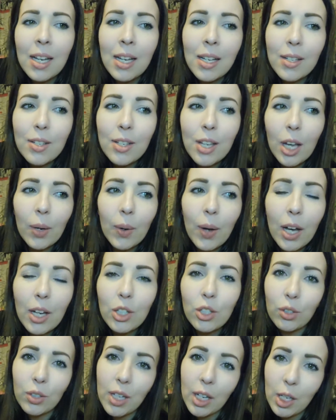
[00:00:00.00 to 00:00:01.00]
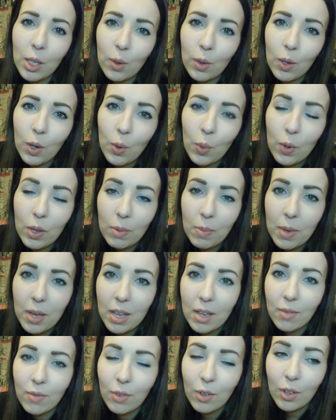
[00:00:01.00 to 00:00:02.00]
So I shall take you along with
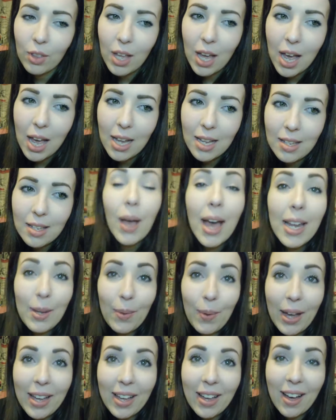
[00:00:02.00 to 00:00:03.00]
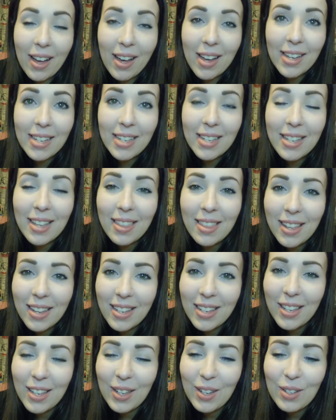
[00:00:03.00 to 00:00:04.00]
me for that. Anyway guys,
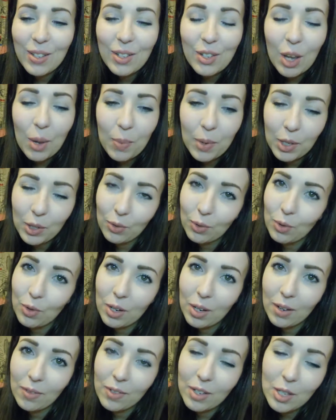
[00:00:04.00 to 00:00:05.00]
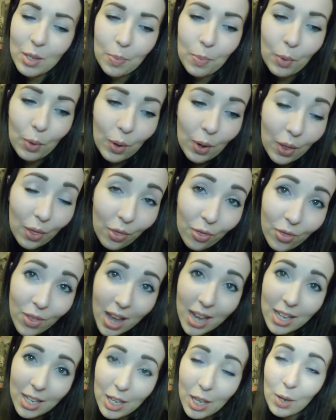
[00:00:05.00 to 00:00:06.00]
thank you so much for all the lovely support.
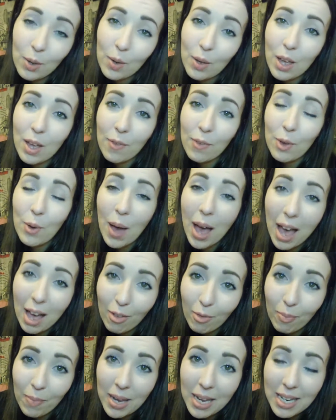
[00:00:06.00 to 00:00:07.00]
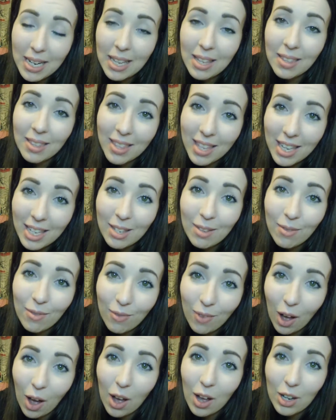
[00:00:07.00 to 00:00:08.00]
Thank you if you have made it this
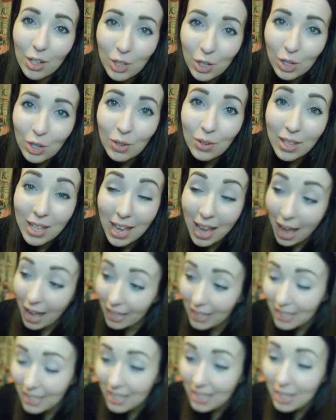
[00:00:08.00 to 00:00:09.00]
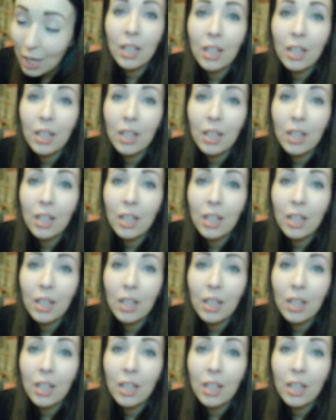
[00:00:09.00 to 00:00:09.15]
far to the end.